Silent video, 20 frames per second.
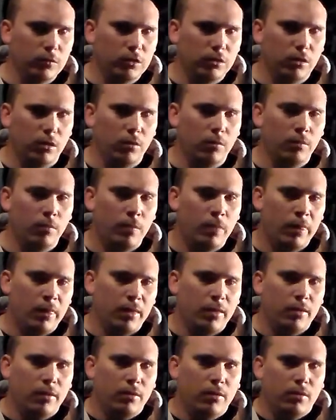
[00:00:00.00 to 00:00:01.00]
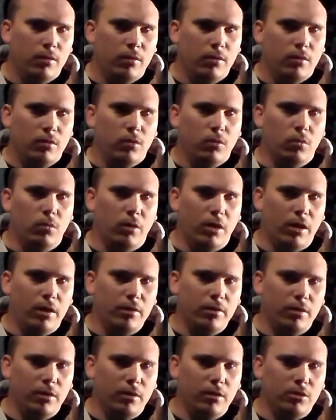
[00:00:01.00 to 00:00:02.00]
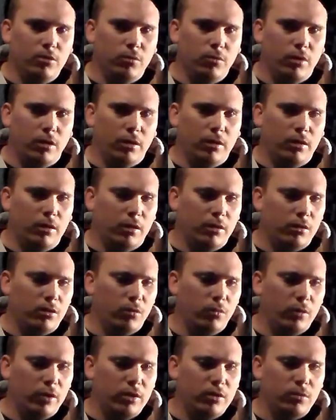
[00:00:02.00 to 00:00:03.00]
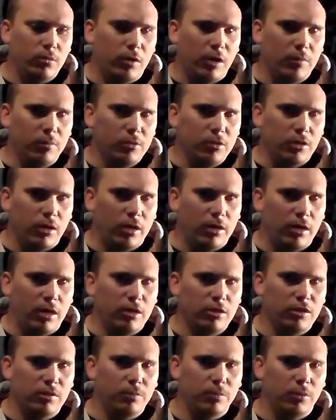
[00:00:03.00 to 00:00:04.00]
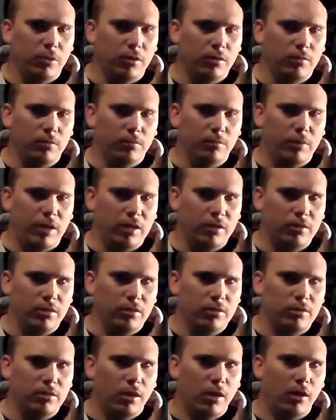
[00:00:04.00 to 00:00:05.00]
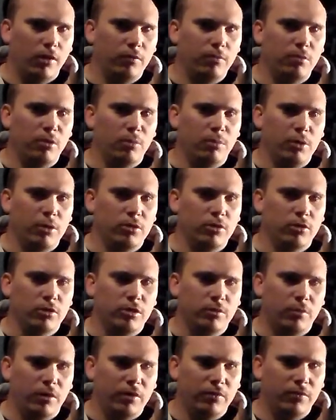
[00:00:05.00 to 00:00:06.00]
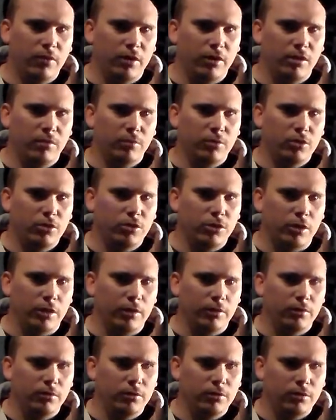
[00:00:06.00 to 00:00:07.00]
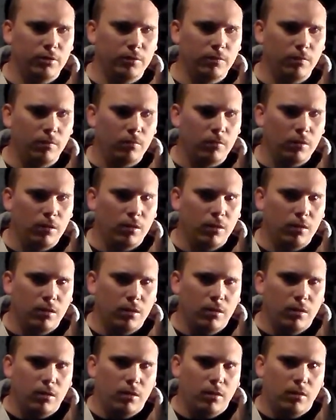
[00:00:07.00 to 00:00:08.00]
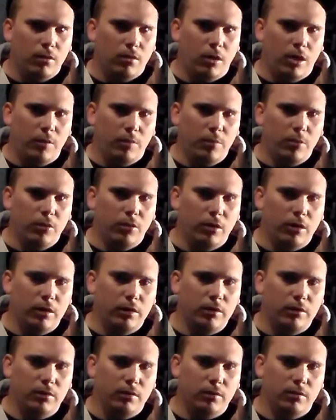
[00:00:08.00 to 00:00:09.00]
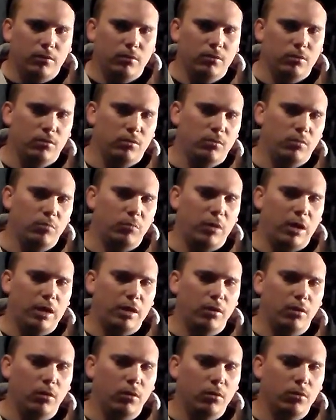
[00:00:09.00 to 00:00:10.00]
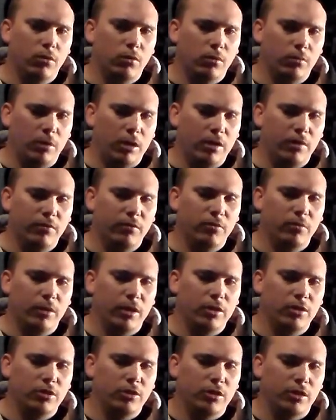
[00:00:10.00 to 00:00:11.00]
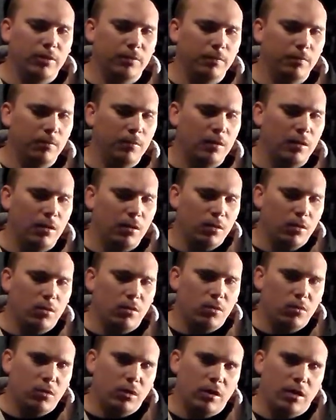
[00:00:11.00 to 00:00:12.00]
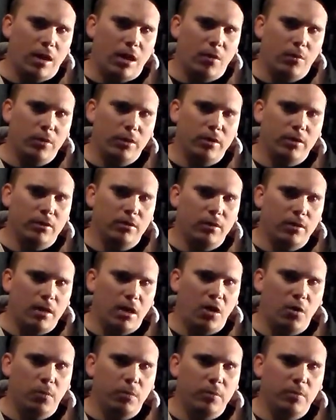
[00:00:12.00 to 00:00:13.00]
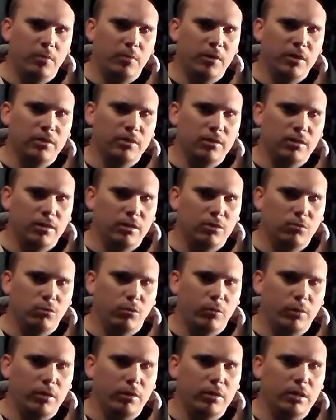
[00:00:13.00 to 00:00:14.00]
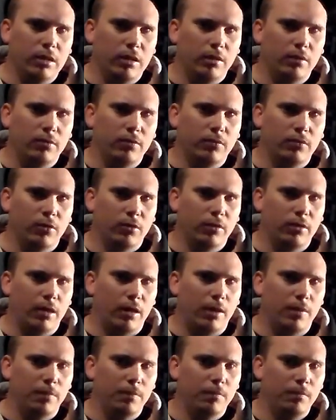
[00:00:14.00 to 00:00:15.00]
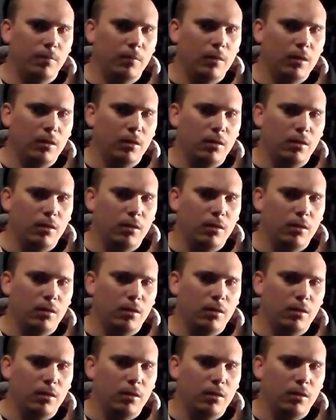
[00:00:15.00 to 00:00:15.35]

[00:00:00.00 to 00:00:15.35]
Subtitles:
So what I did is when I got the Wix website, I just put basic stuff, put pictures of my vending machines, I put my information, how we could help the business, what we did for them,